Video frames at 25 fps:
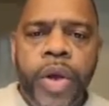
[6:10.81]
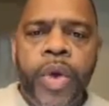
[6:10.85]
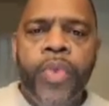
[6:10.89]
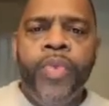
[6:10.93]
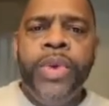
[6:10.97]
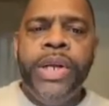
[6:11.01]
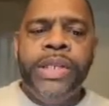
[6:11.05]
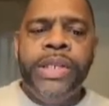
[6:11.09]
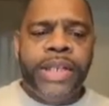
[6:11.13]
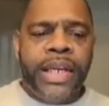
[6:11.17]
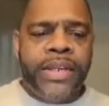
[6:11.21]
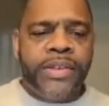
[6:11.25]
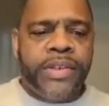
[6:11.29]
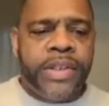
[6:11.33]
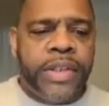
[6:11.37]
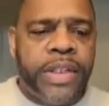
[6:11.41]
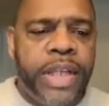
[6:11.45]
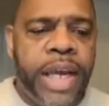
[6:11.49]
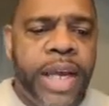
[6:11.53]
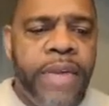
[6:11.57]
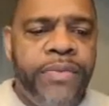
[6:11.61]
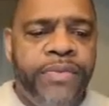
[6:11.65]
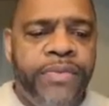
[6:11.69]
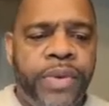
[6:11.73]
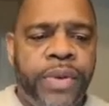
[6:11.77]
we're just
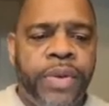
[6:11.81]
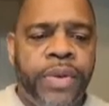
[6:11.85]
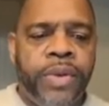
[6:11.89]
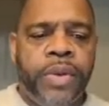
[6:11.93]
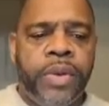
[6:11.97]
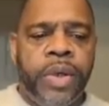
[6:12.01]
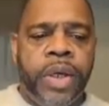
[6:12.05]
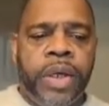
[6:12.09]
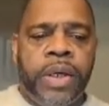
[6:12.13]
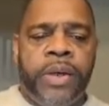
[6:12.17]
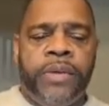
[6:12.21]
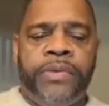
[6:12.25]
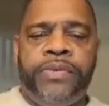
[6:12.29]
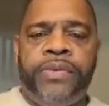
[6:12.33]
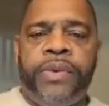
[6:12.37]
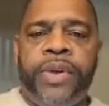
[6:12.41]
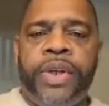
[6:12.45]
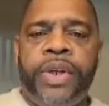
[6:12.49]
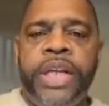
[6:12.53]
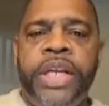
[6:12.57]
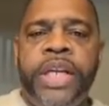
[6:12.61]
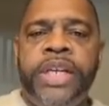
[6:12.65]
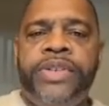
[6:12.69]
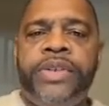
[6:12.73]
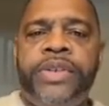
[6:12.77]
thankful uh, for
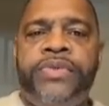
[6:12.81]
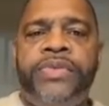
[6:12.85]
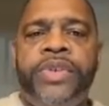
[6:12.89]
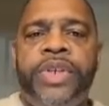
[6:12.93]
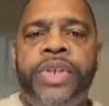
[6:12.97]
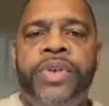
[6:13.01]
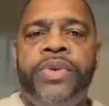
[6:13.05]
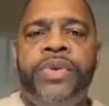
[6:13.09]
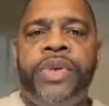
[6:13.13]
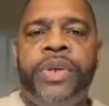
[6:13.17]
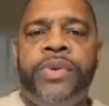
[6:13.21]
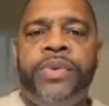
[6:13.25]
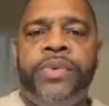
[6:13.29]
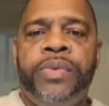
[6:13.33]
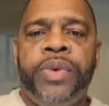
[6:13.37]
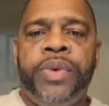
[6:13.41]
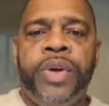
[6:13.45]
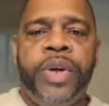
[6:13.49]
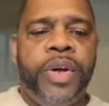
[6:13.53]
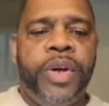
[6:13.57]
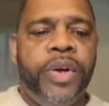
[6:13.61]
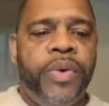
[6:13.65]
each of you, and